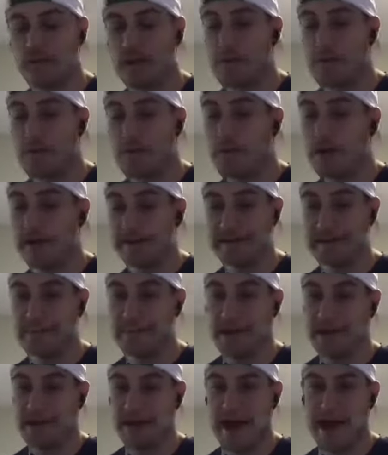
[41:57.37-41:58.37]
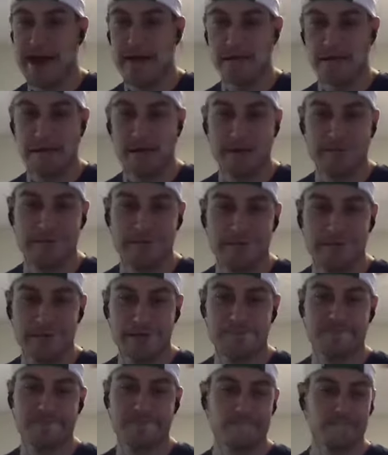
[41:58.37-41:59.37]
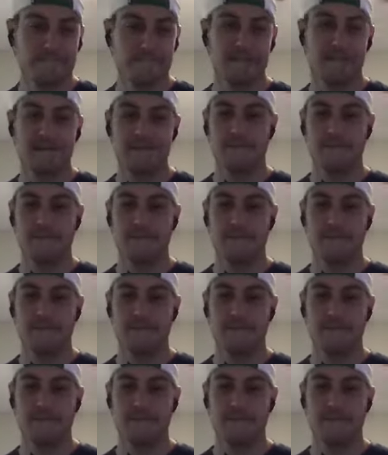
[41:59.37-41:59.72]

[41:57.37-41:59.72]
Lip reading: It'll probably take me like an hour though. So such a baby